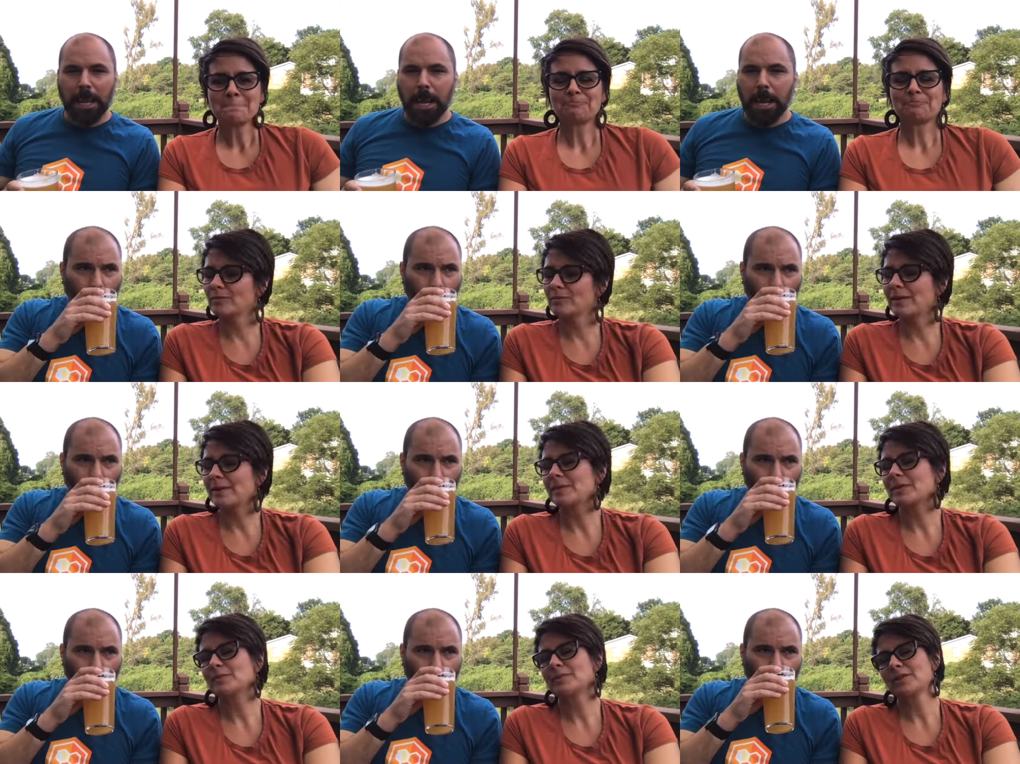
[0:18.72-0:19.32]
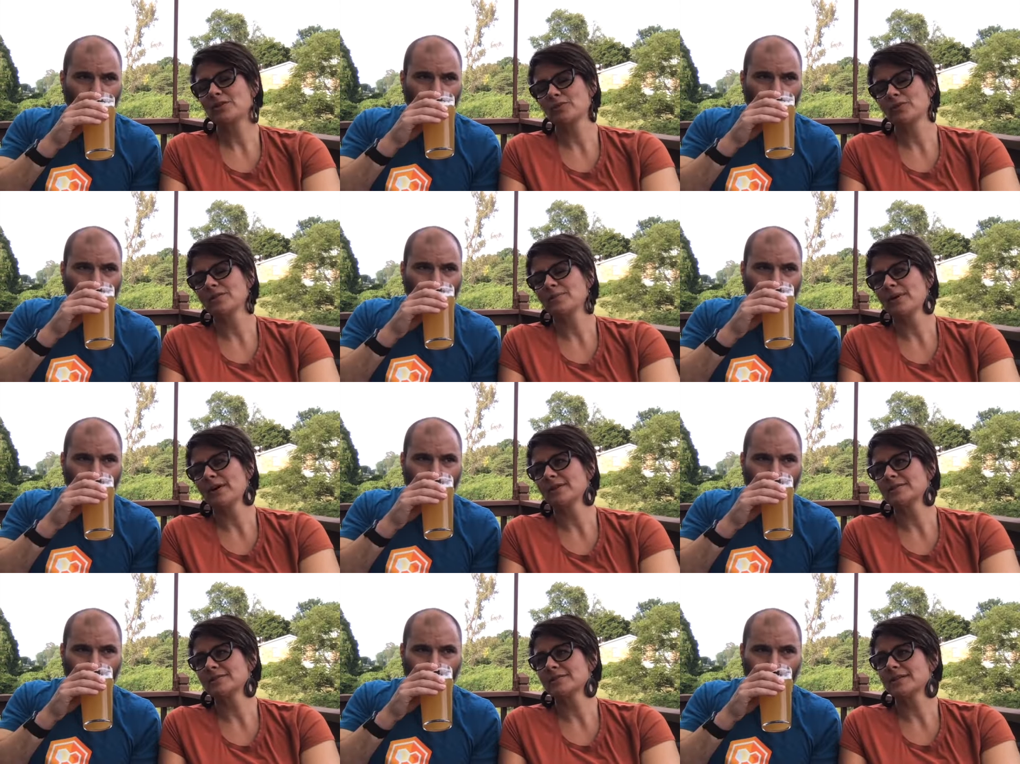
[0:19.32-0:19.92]
Speaker 1: Maybe it'll be three
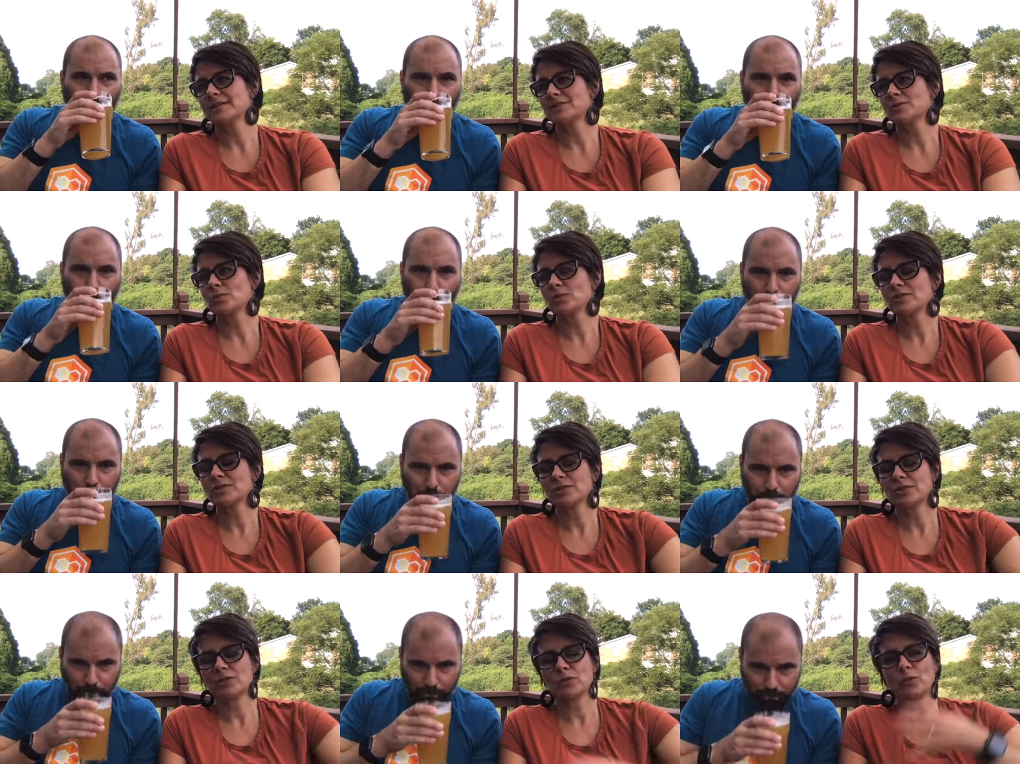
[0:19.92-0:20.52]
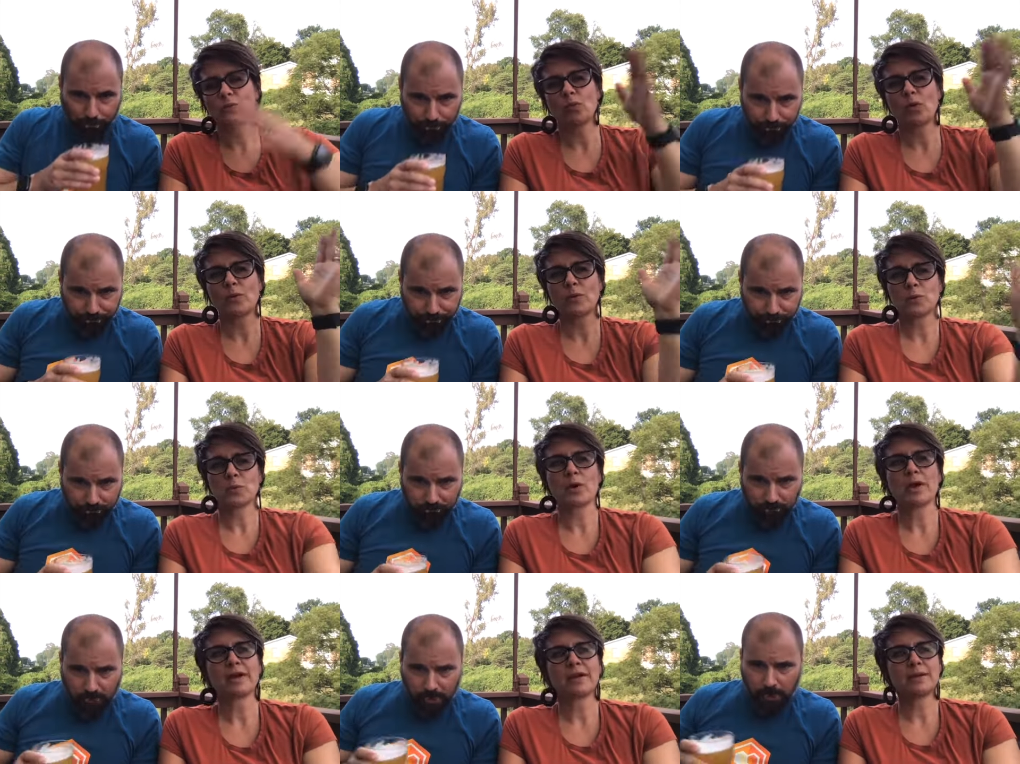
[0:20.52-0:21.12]
parts, because we'll do what
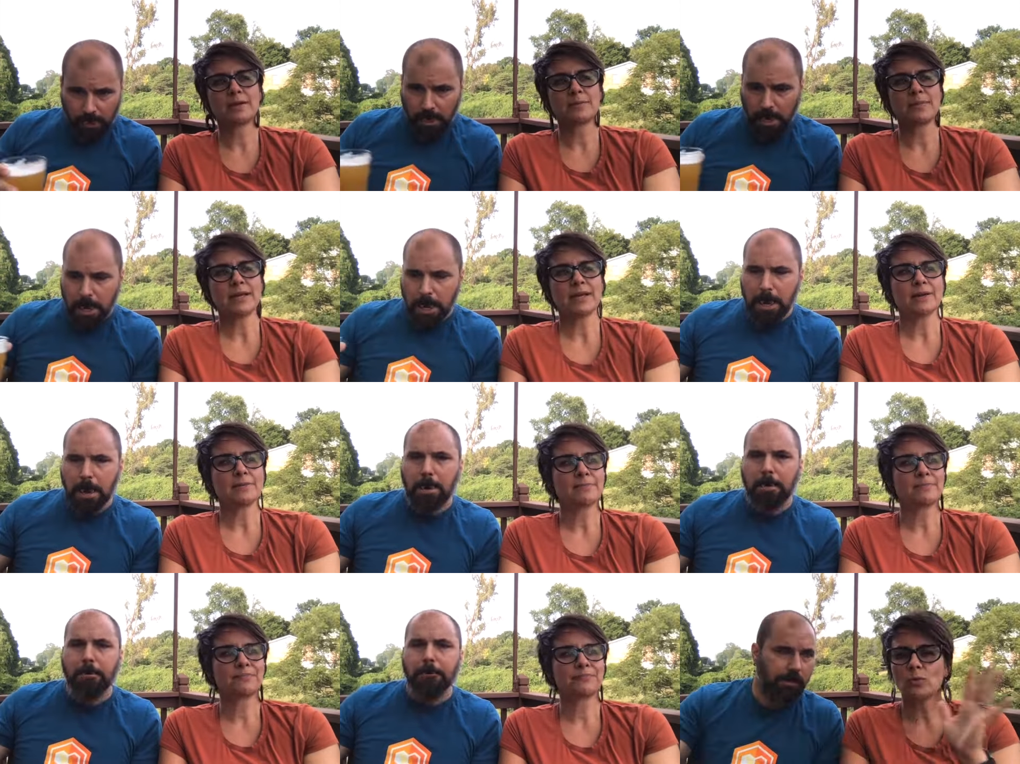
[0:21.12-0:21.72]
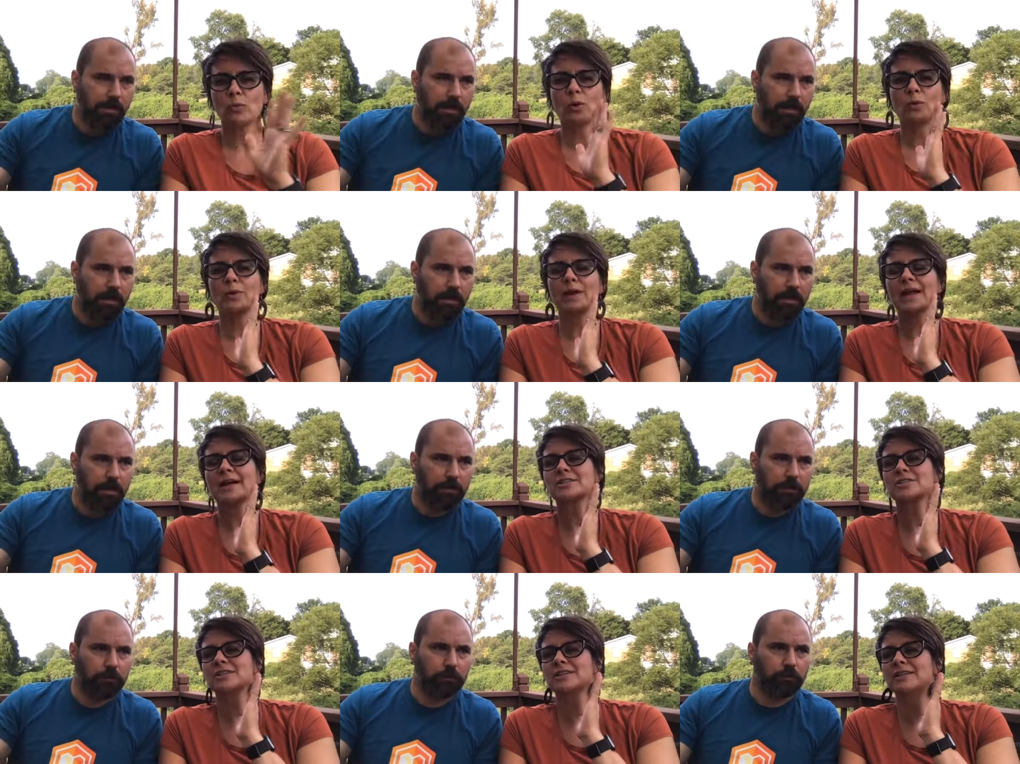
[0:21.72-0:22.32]
we wanted to be, what
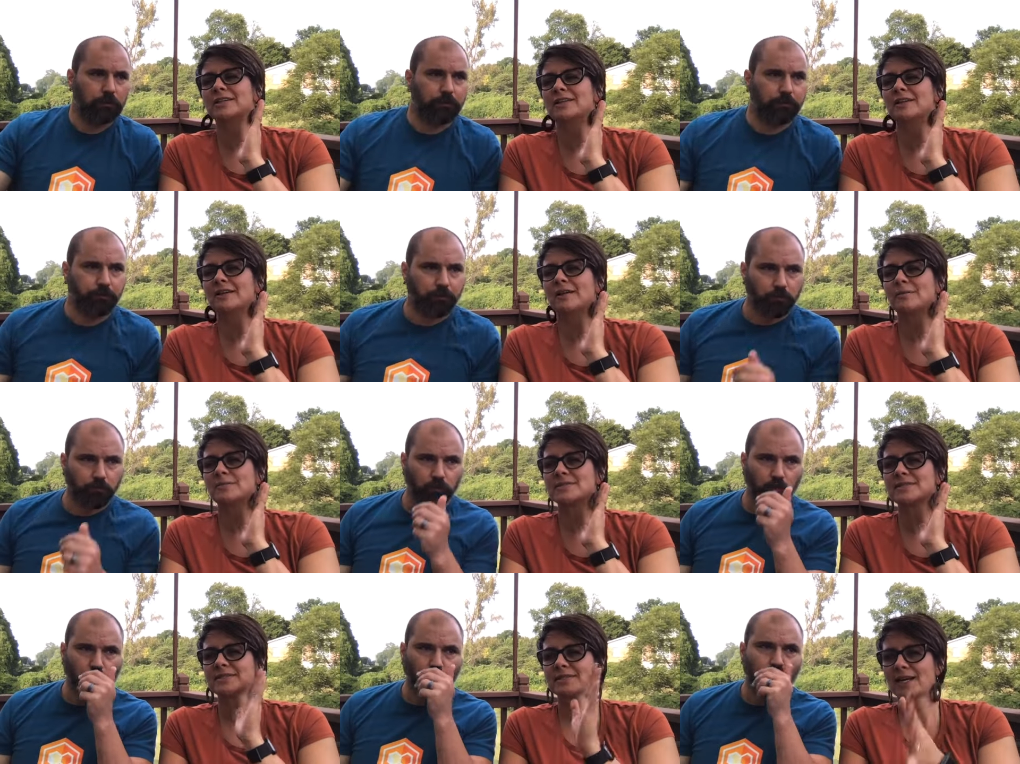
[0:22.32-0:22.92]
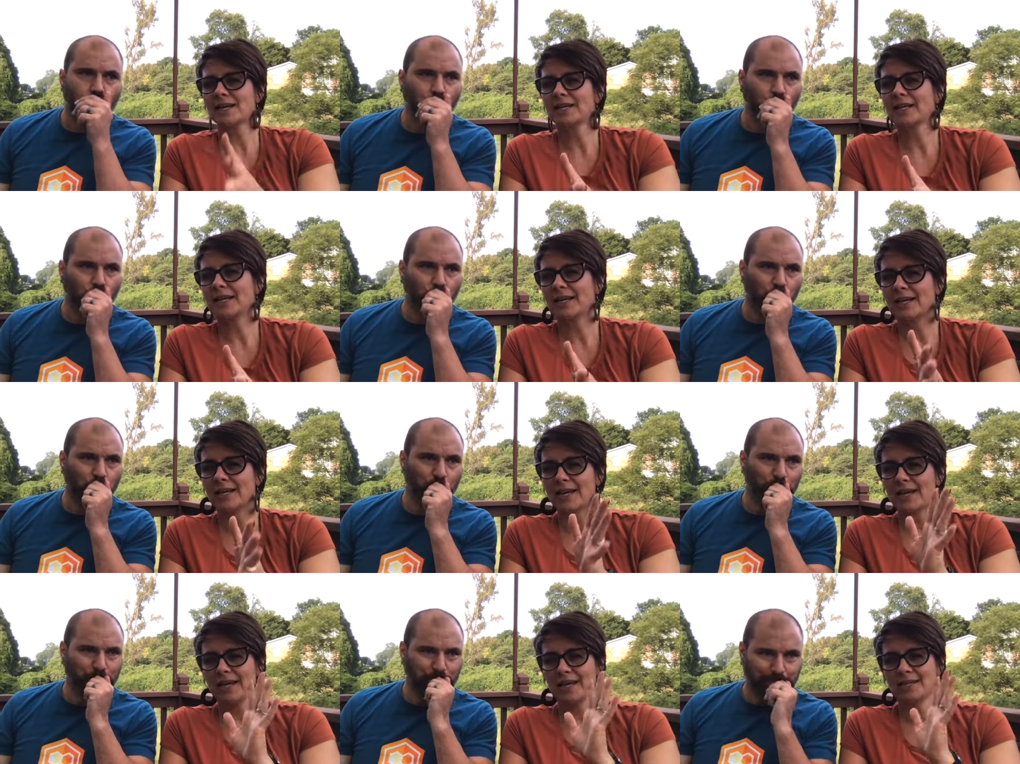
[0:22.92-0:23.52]
we actually ended up
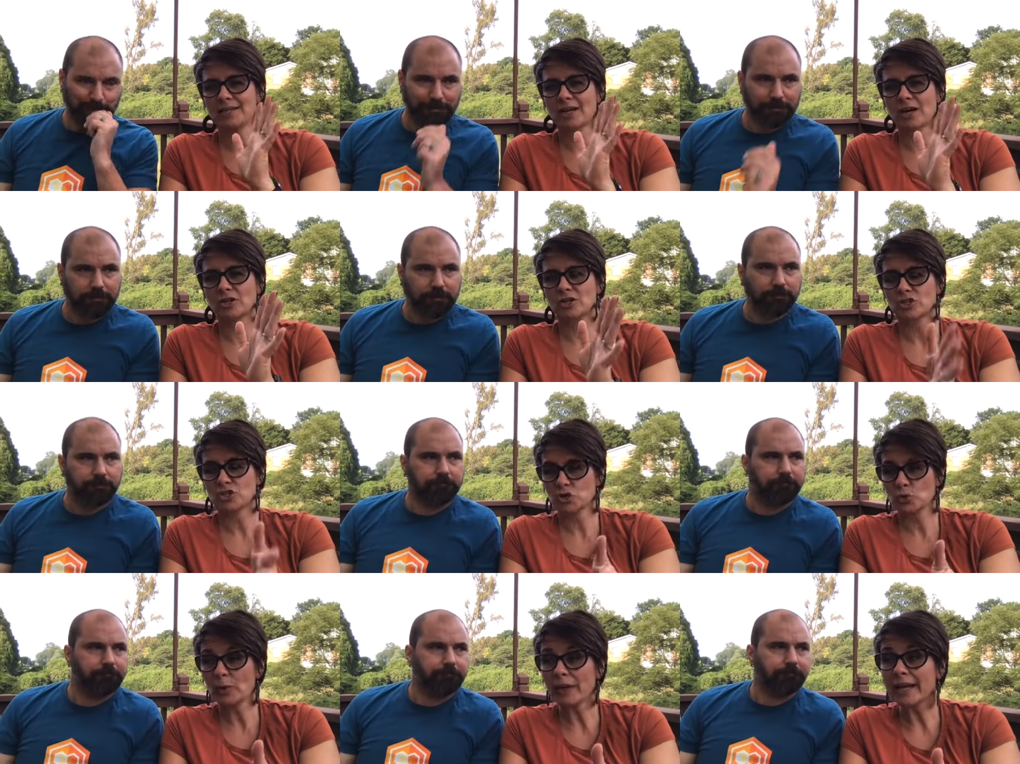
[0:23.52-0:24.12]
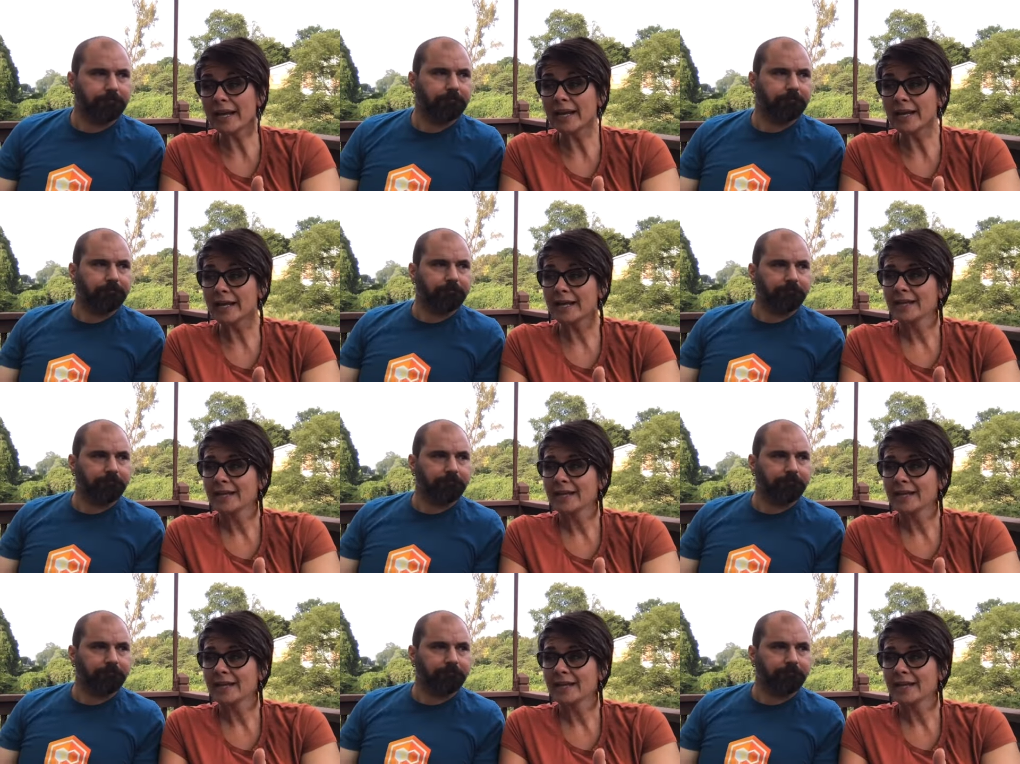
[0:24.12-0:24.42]
studying and are doing,